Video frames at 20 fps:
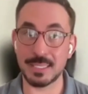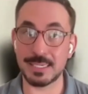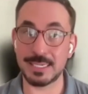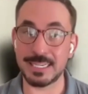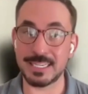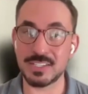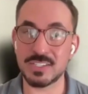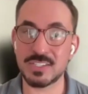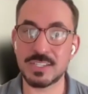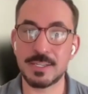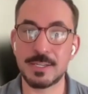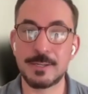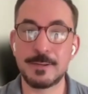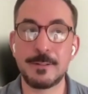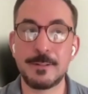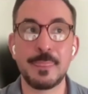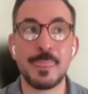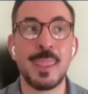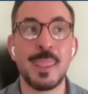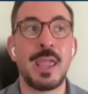
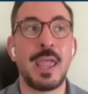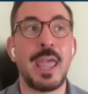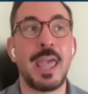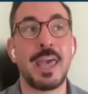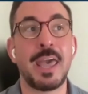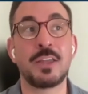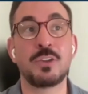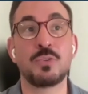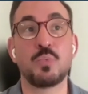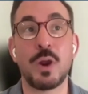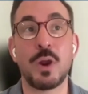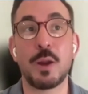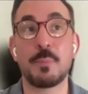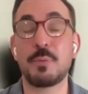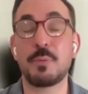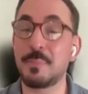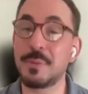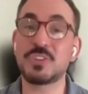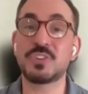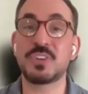capabilities,
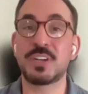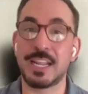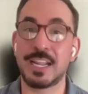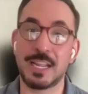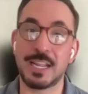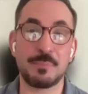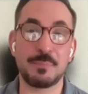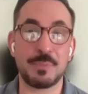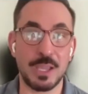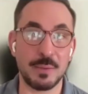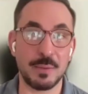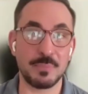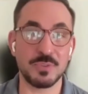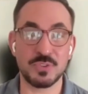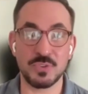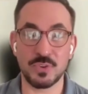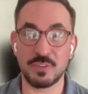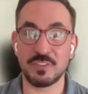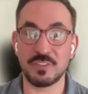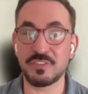and where
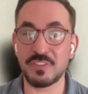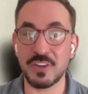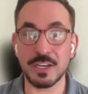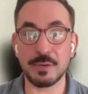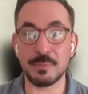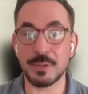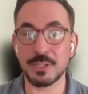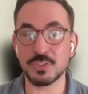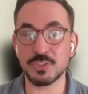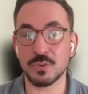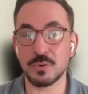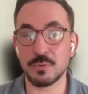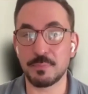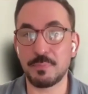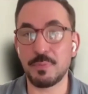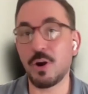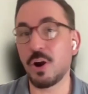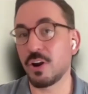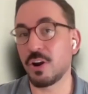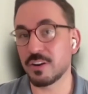permissioning becomes sort of a
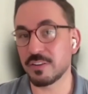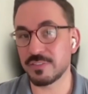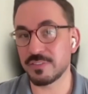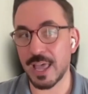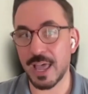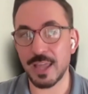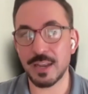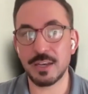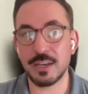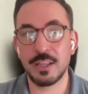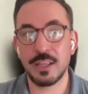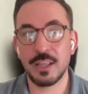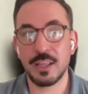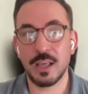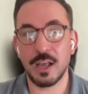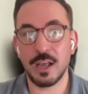fundamental part of